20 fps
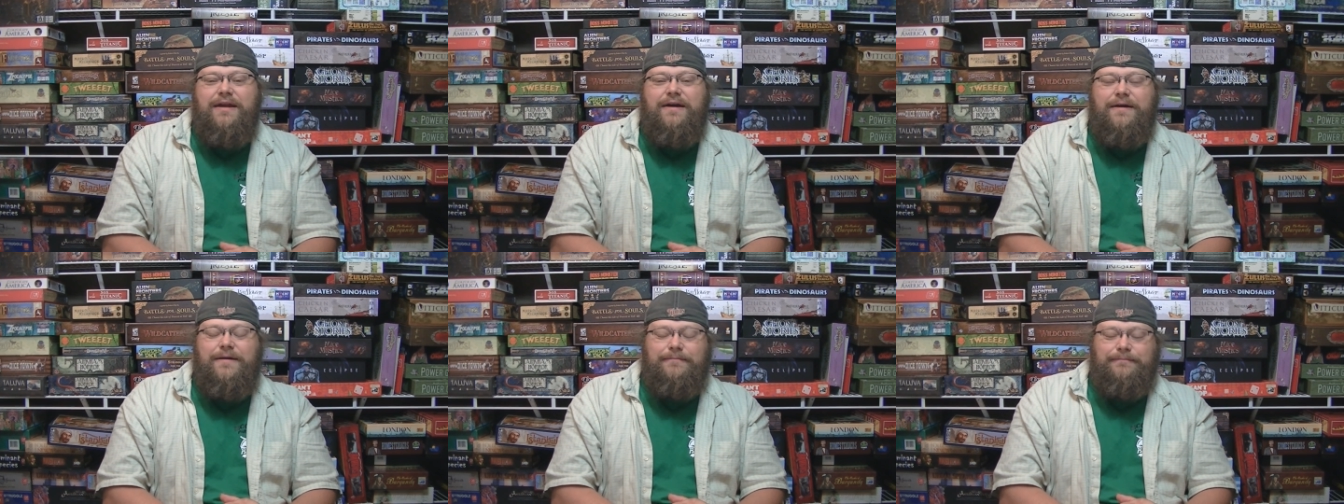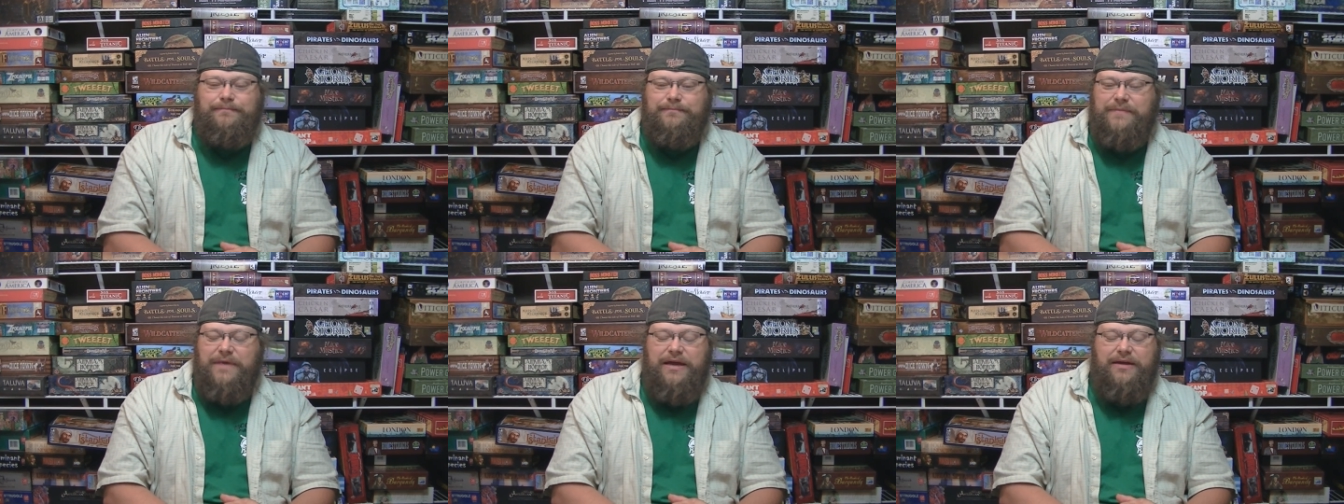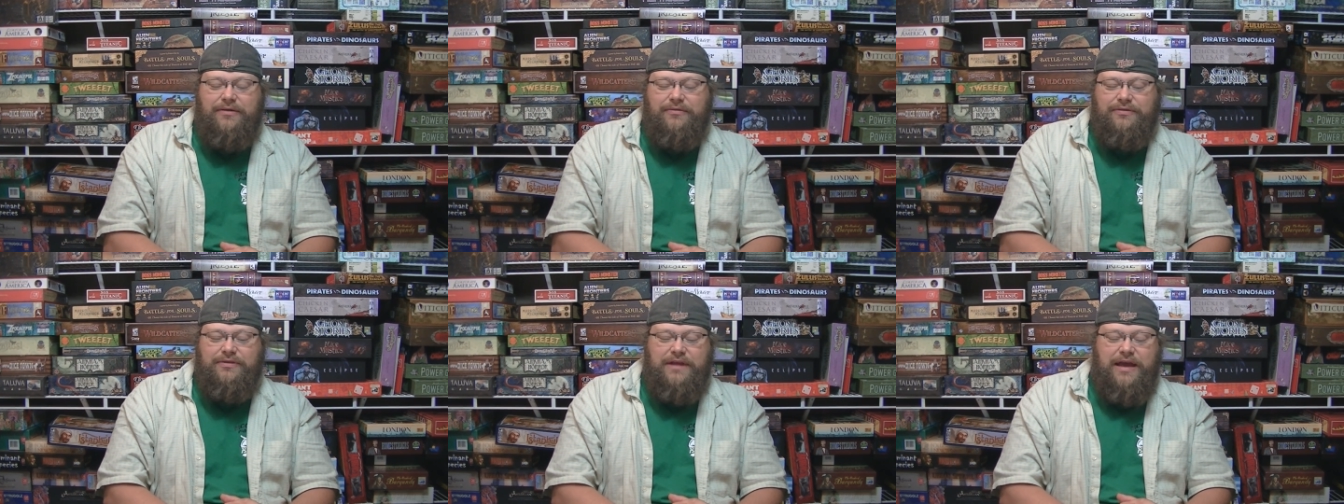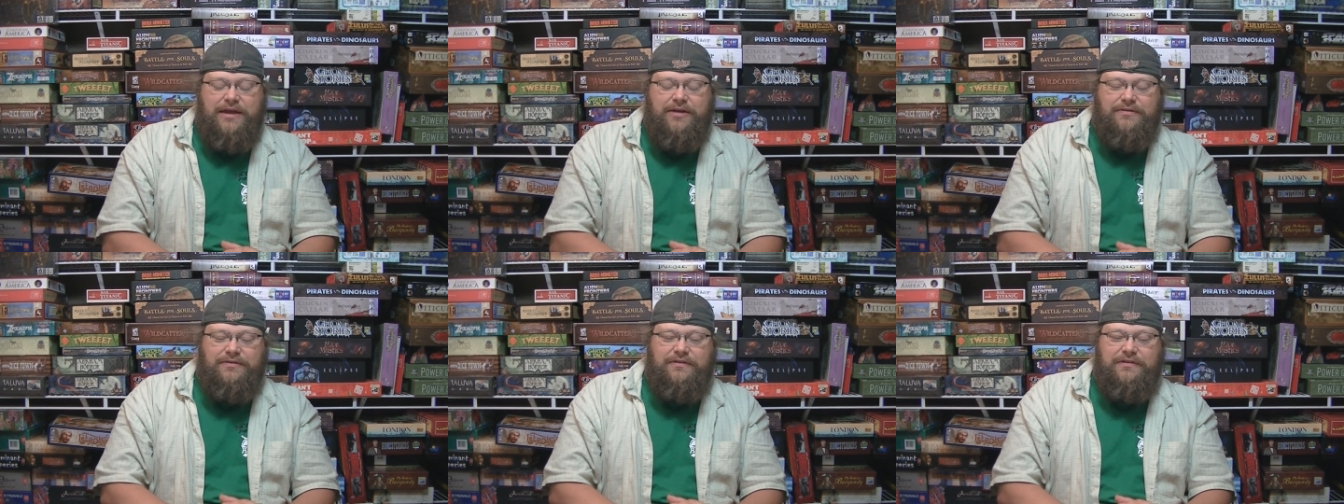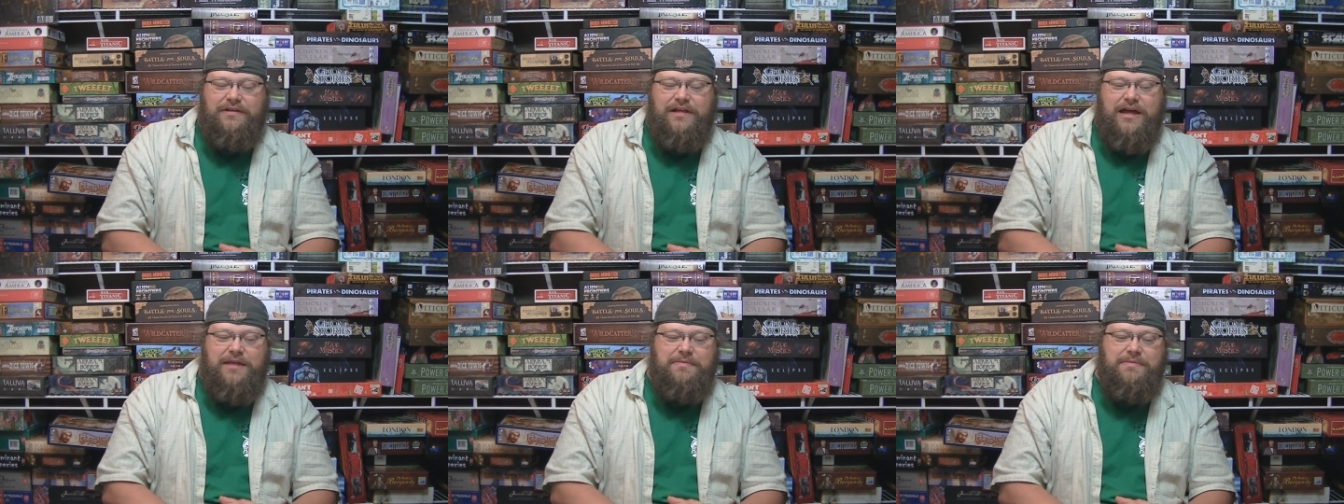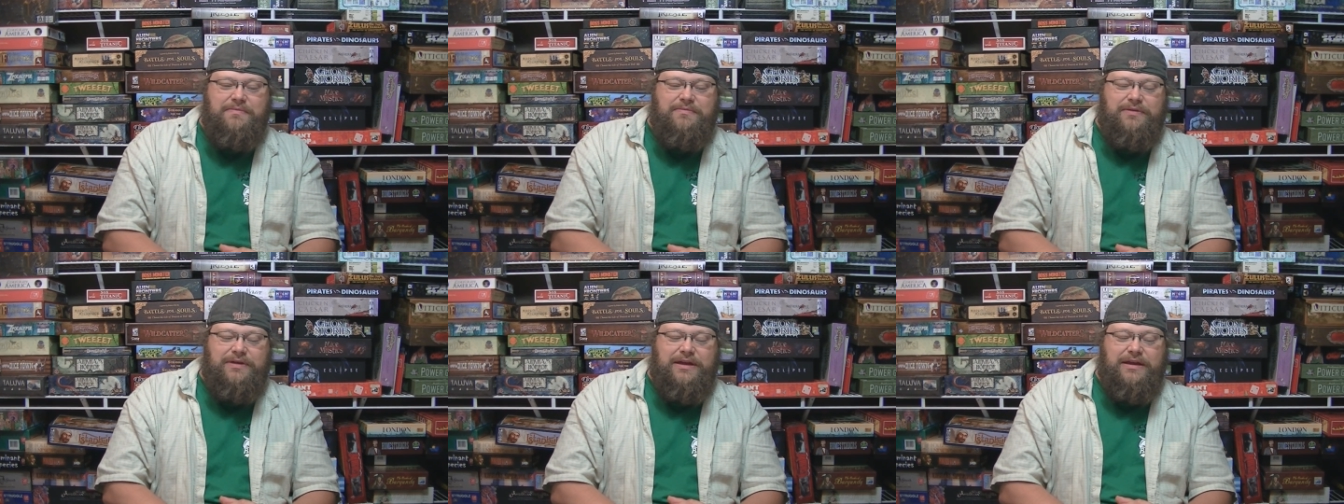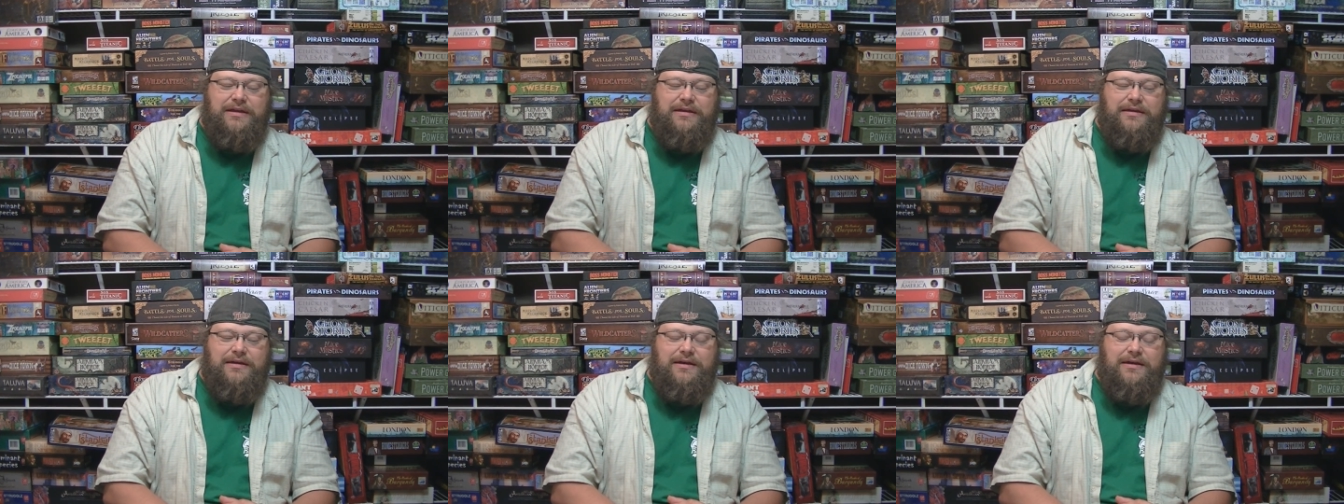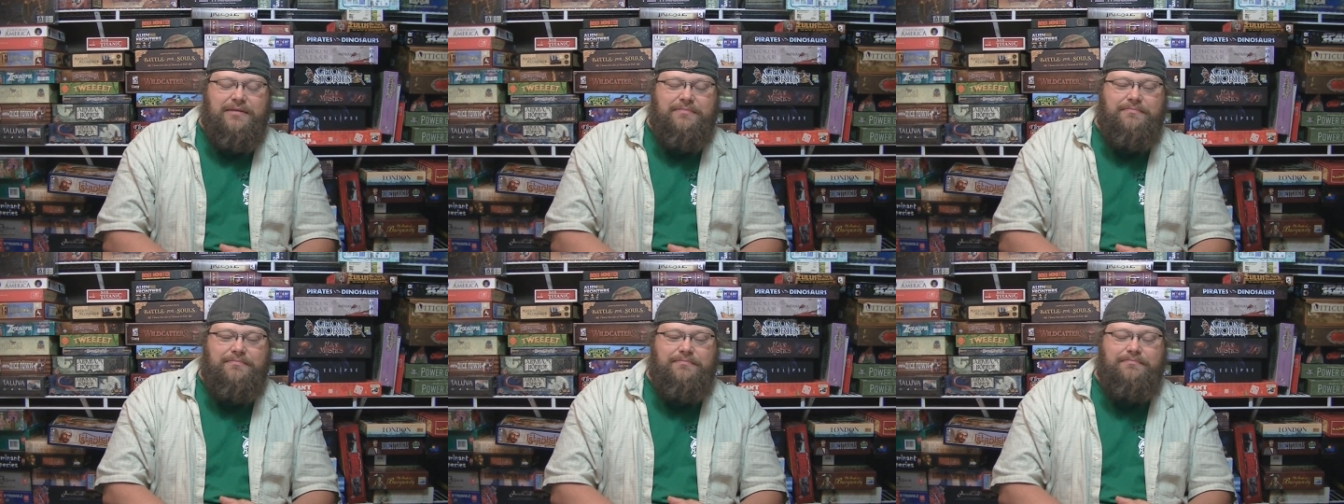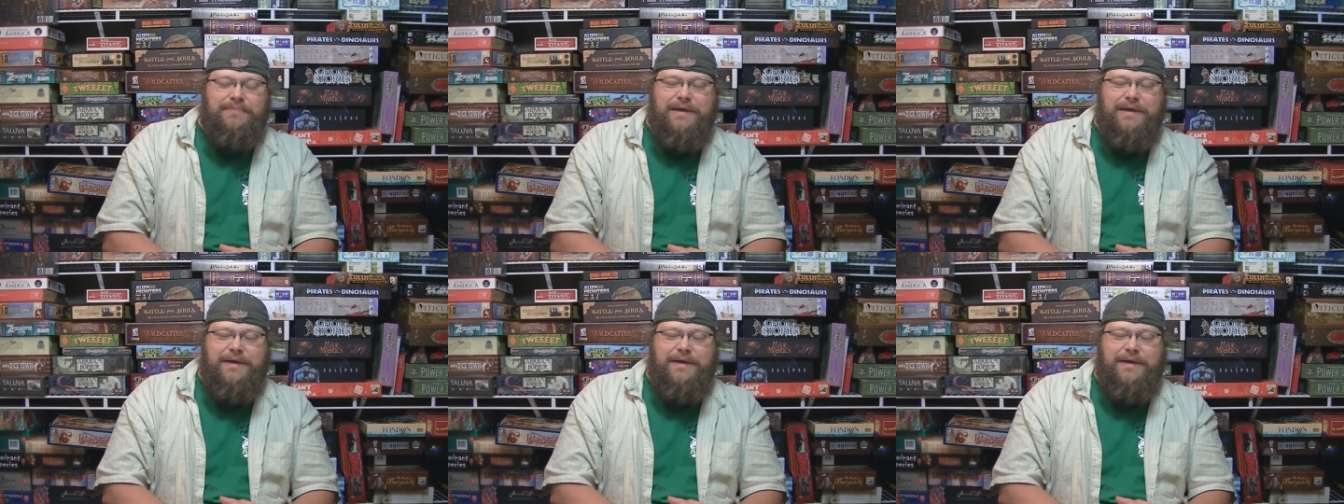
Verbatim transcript: Um, I don't I don't see a lot of people getting uh,